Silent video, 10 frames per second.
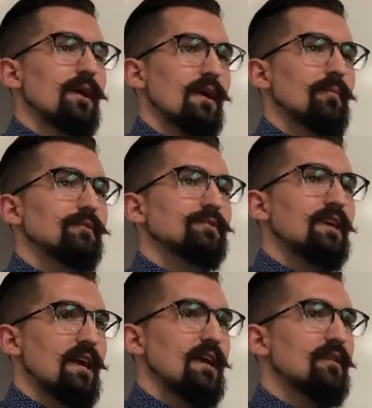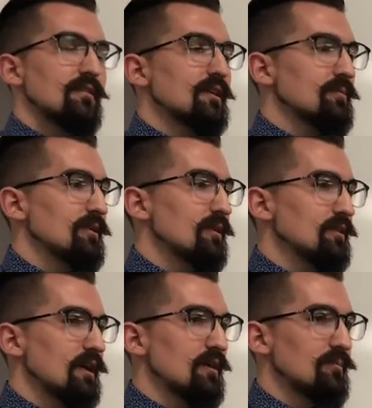animals can think
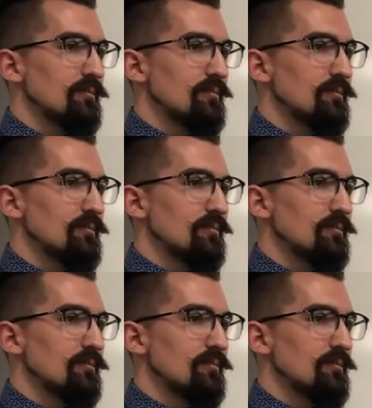beyond that,